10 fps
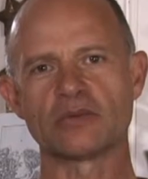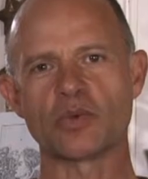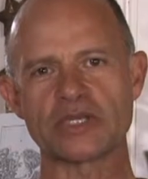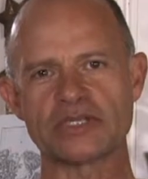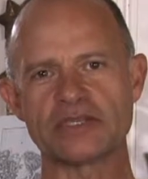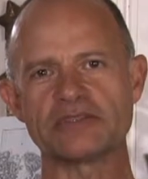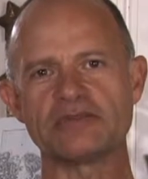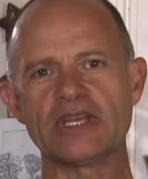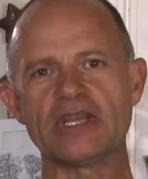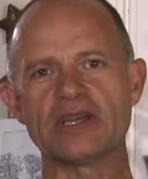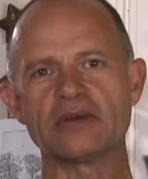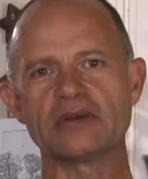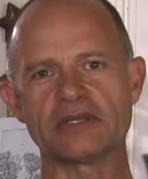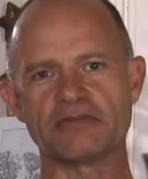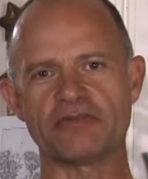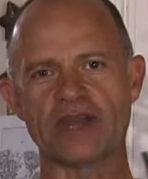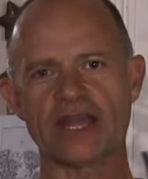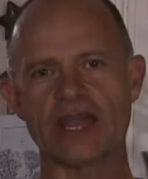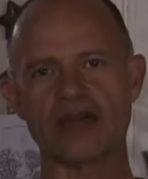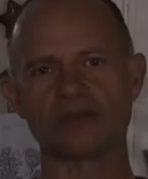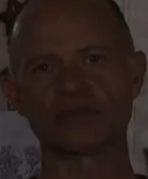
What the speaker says: Watch this video and find out.